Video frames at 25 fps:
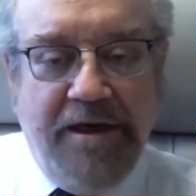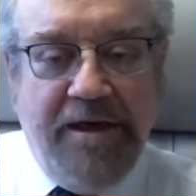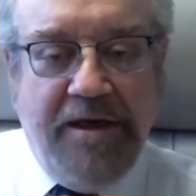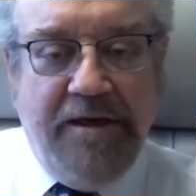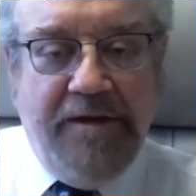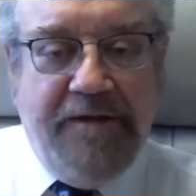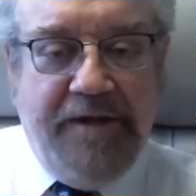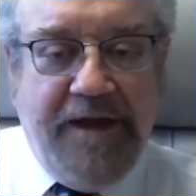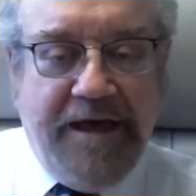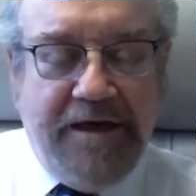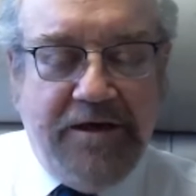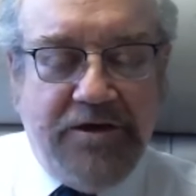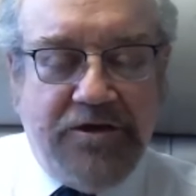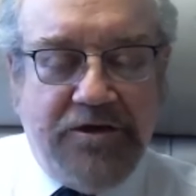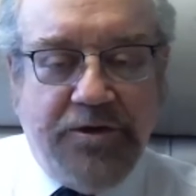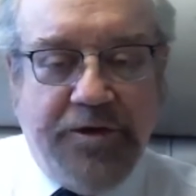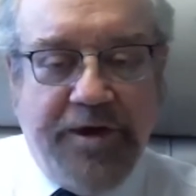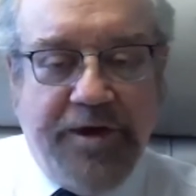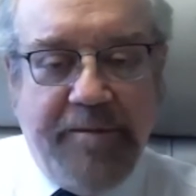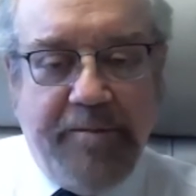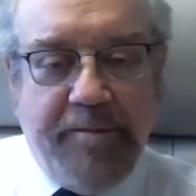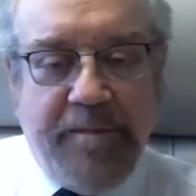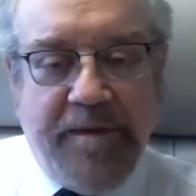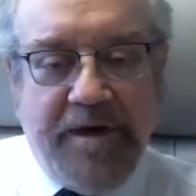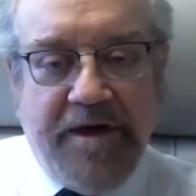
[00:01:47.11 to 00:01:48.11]
that
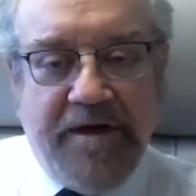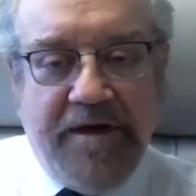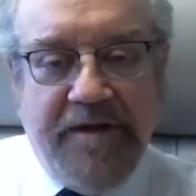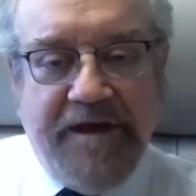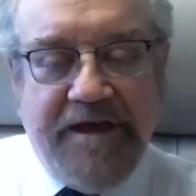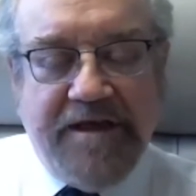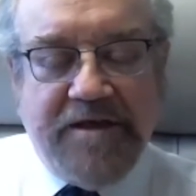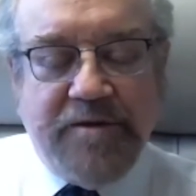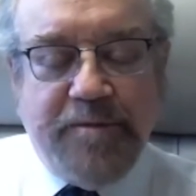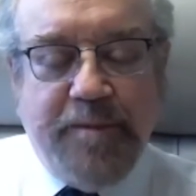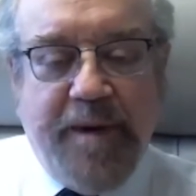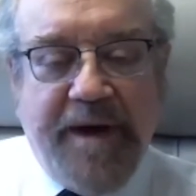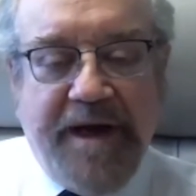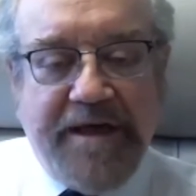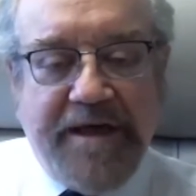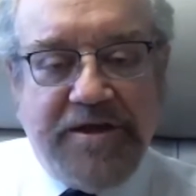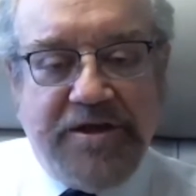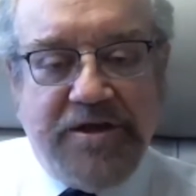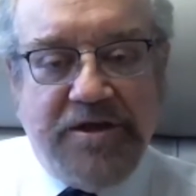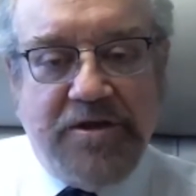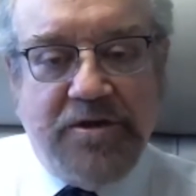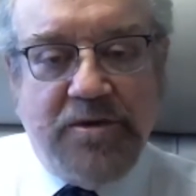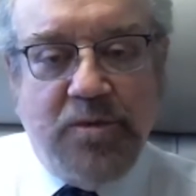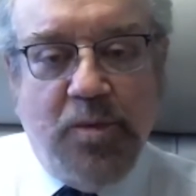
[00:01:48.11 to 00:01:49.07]
treatment of these patients,